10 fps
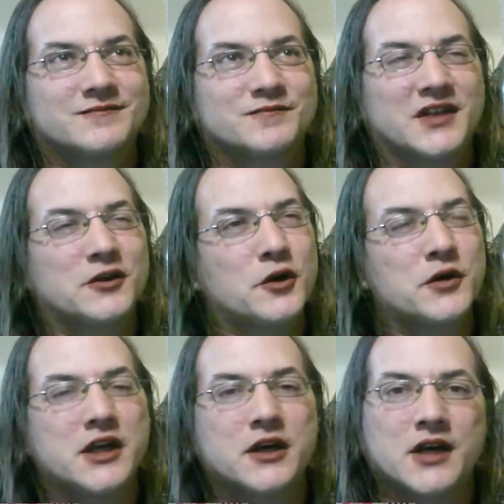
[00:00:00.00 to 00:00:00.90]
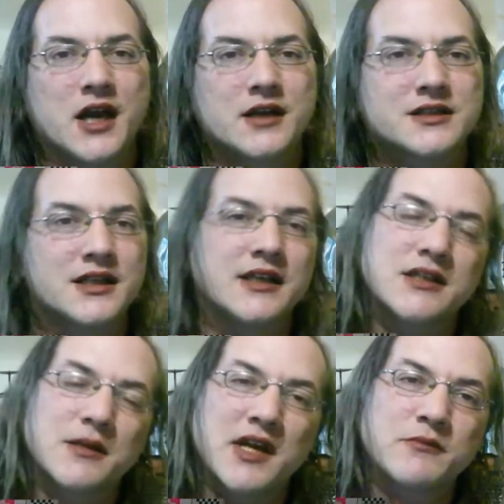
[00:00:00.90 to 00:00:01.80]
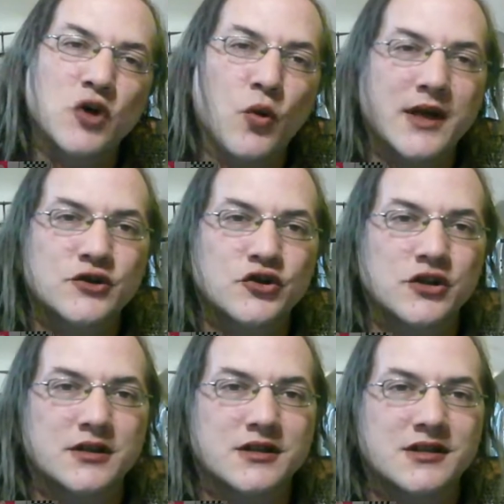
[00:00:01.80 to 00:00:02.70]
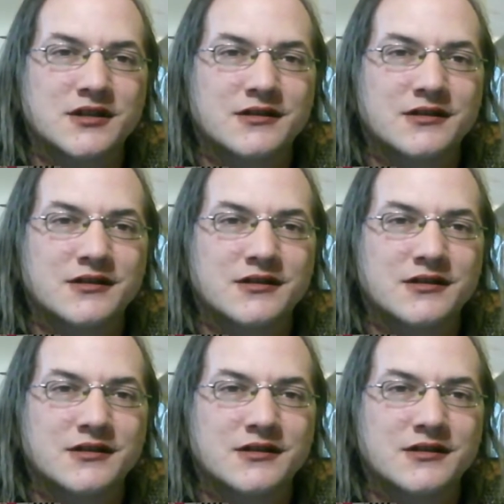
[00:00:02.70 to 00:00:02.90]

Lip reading: I don't know, curiosity, sometimes questions.